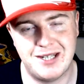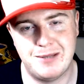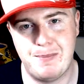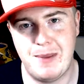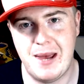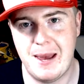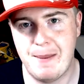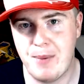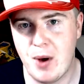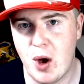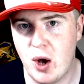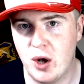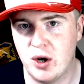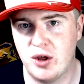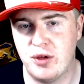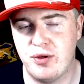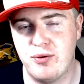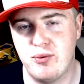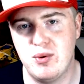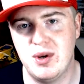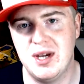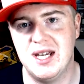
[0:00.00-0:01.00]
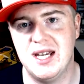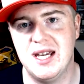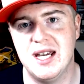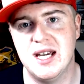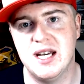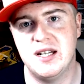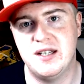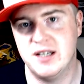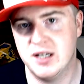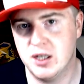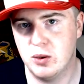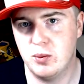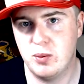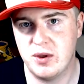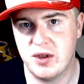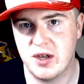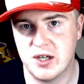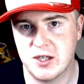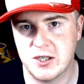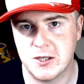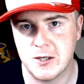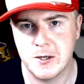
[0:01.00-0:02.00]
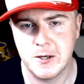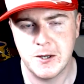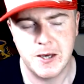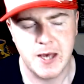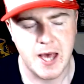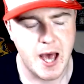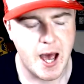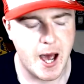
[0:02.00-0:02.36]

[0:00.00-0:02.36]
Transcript: pen to paper on a 3-year deal with us.